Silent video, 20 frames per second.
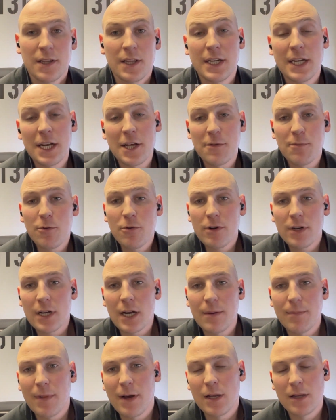The next point
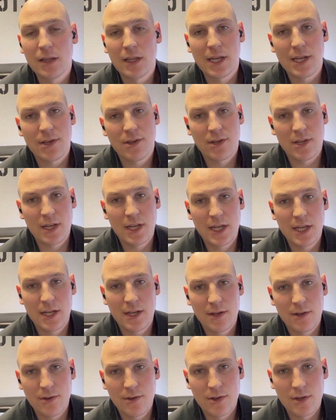on my list
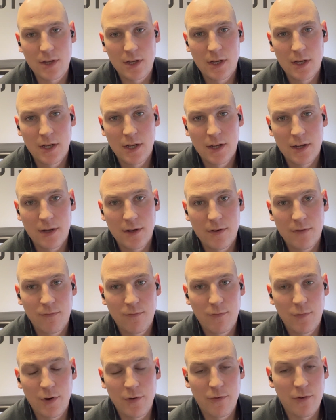is
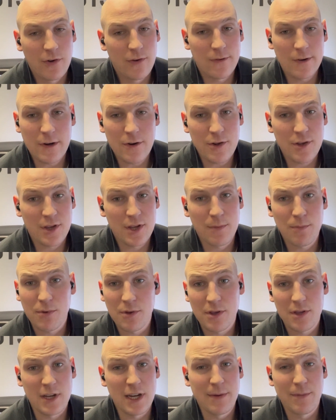a very simple
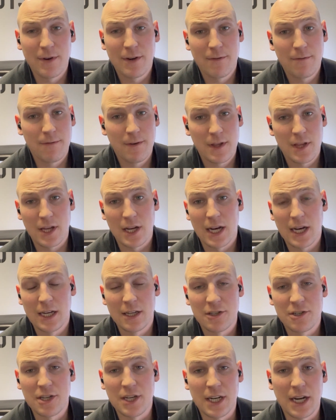statement of
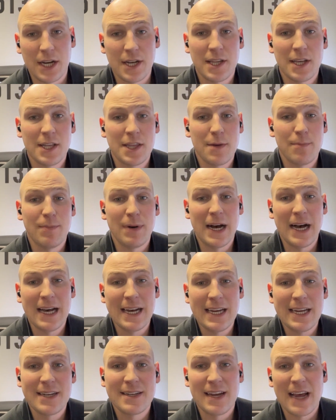physiology, and it's that the
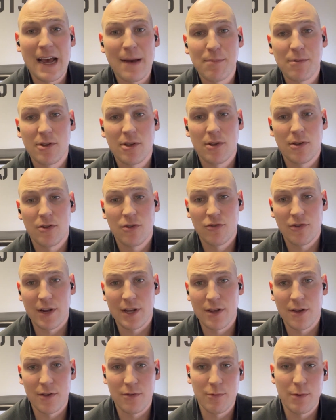body adapts to the
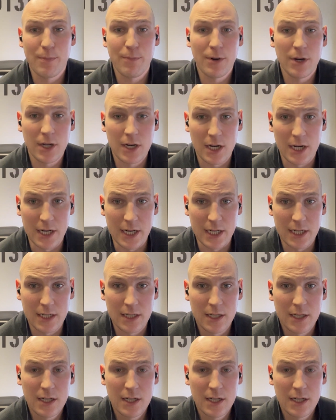stresses we put on it.